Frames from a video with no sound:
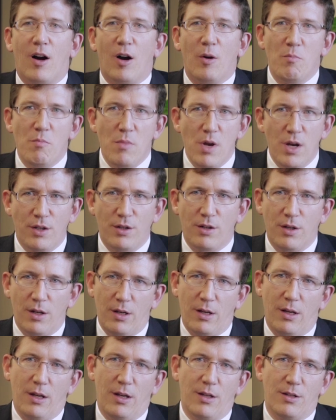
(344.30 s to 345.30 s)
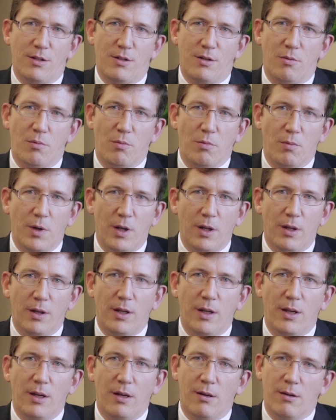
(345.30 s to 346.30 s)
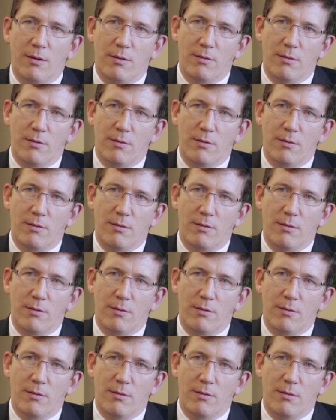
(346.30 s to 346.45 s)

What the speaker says: Our mission is to really